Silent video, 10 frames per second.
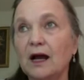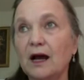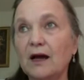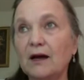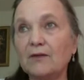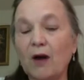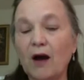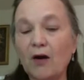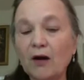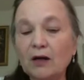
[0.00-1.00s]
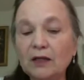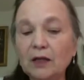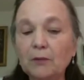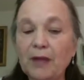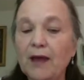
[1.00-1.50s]
our
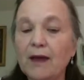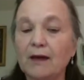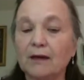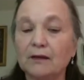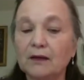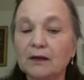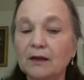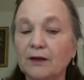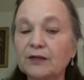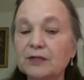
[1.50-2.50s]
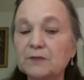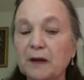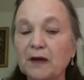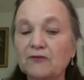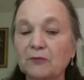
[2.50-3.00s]
little band on the
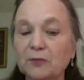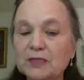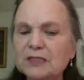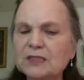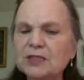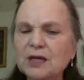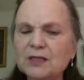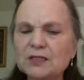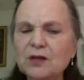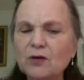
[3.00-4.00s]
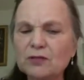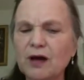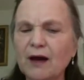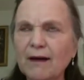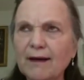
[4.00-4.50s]
spectrum is just so
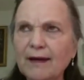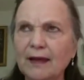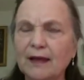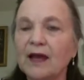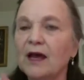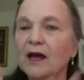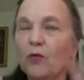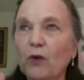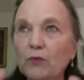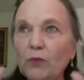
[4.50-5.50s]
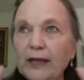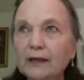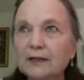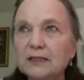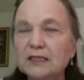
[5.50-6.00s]
tiny. What we
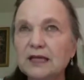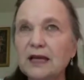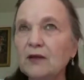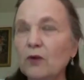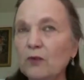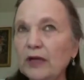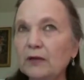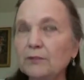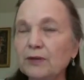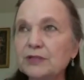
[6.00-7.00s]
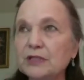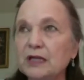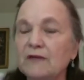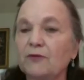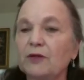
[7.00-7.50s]
can see, what we can
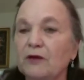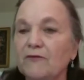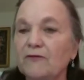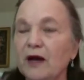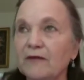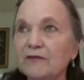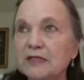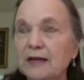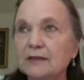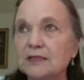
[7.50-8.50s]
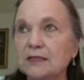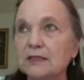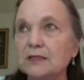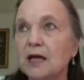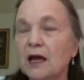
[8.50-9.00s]
perceive with our five
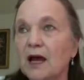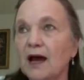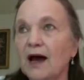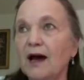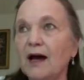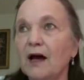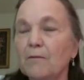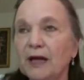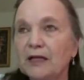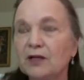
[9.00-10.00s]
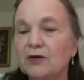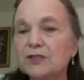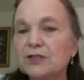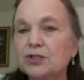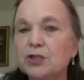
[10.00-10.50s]
senses. But there
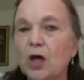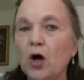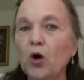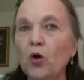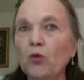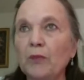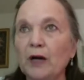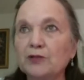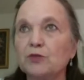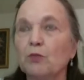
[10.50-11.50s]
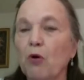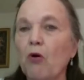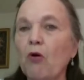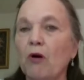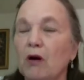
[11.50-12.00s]
is so much
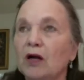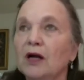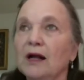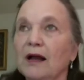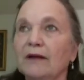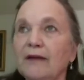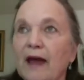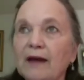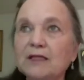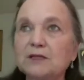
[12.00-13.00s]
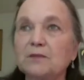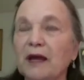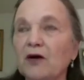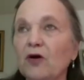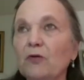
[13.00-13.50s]
more. And that is
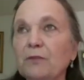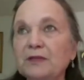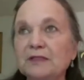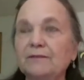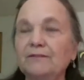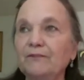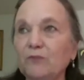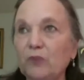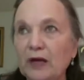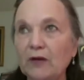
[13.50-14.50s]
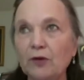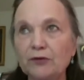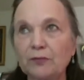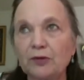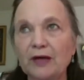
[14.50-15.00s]
my hope is when I
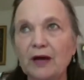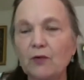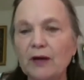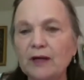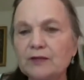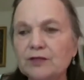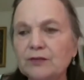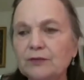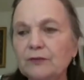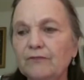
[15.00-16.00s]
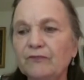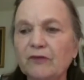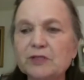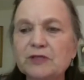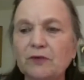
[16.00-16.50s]
wrote the book, I wanted to,
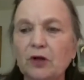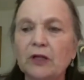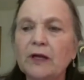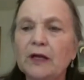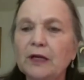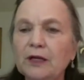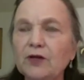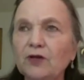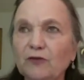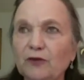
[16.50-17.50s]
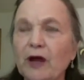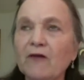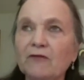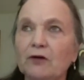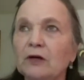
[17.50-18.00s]
first of all, kill
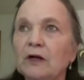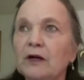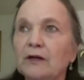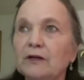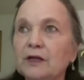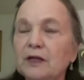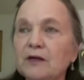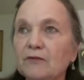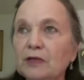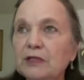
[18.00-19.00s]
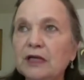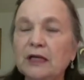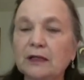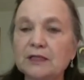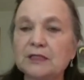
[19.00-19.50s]
forever the
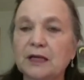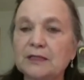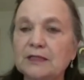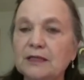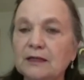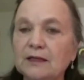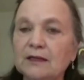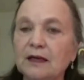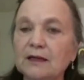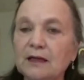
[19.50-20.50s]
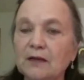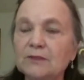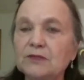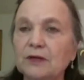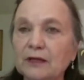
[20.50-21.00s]
ridiculous idea that
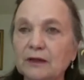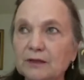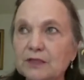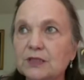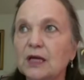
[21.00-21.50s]
chemtrails